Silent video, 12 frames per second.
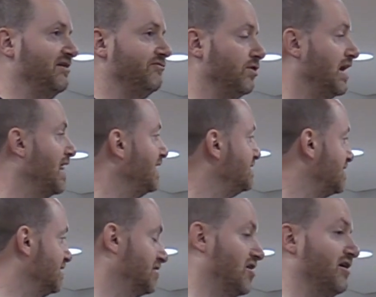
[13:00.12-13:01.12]

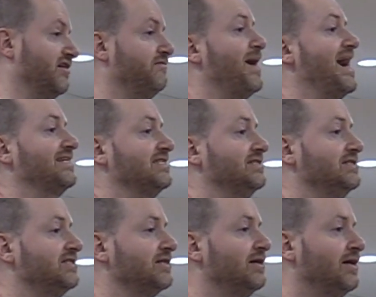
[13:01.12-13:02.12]
related kind of
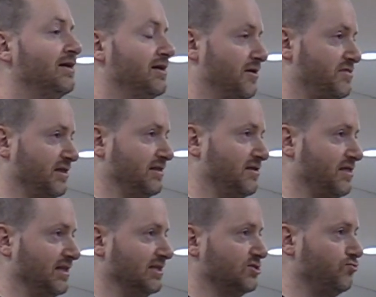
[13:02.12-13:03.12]
patterns, and I think the
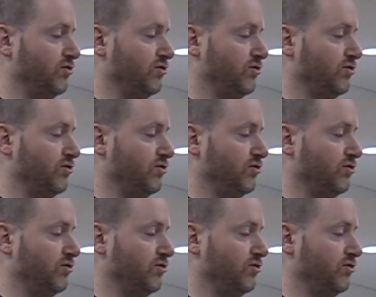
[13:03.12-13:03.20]
thing that's